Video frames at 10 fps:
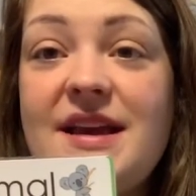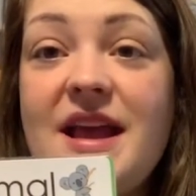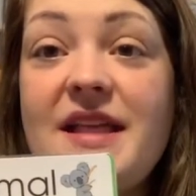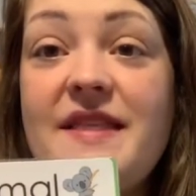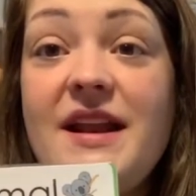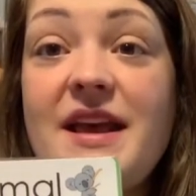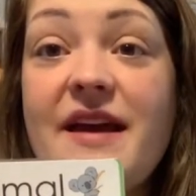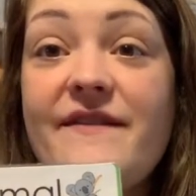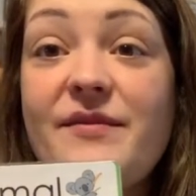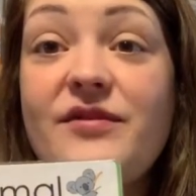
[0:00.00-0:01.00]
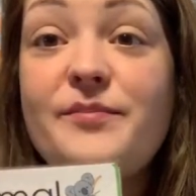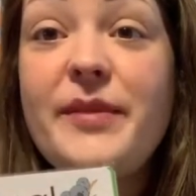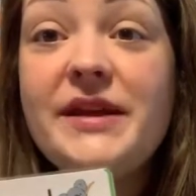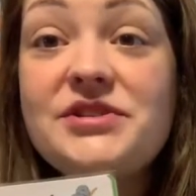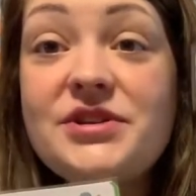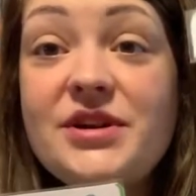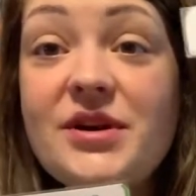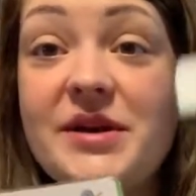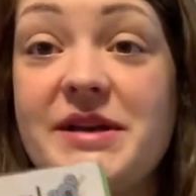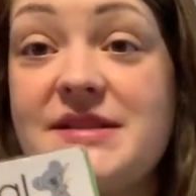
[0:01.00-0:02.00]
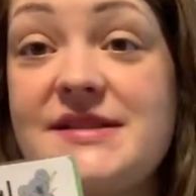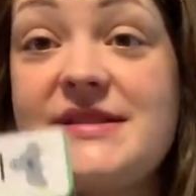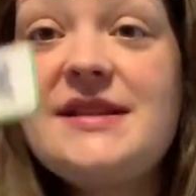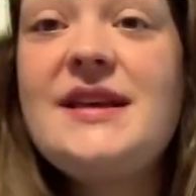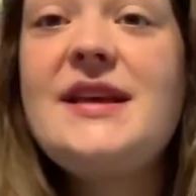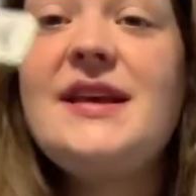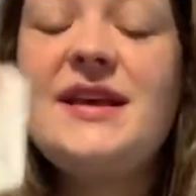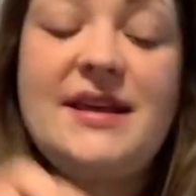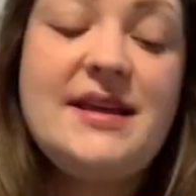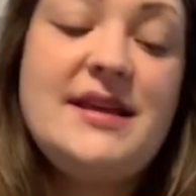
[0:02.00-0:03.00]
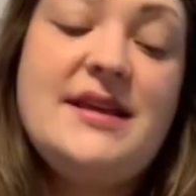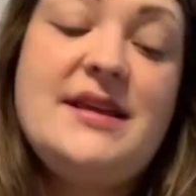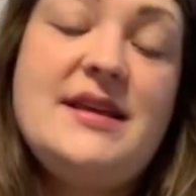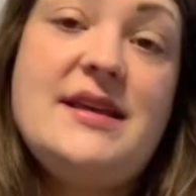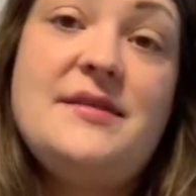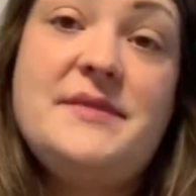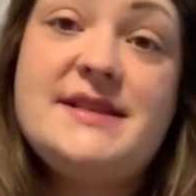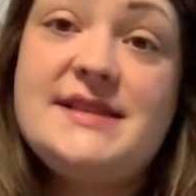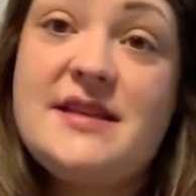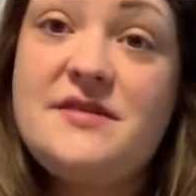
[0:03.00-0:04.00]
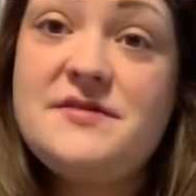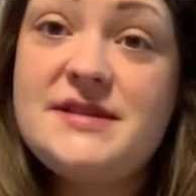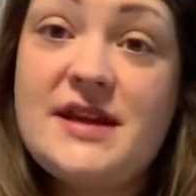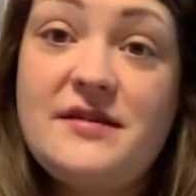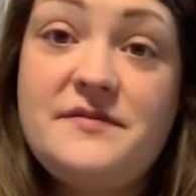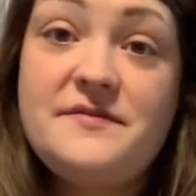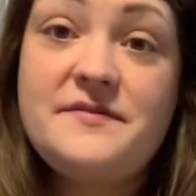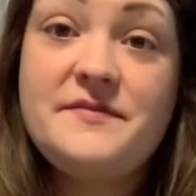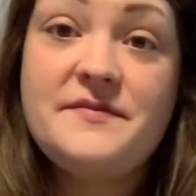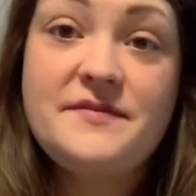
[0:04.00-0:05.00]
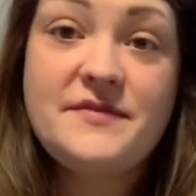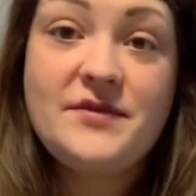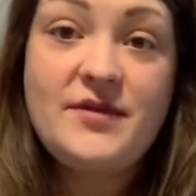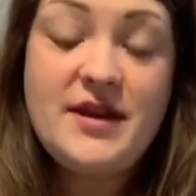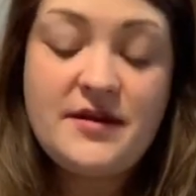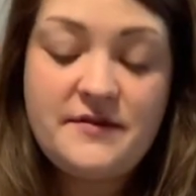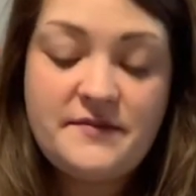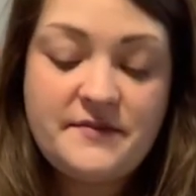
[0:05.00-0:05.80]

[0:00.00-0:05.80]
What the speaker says: And then I have picture cards. I'm gonna set those down right here.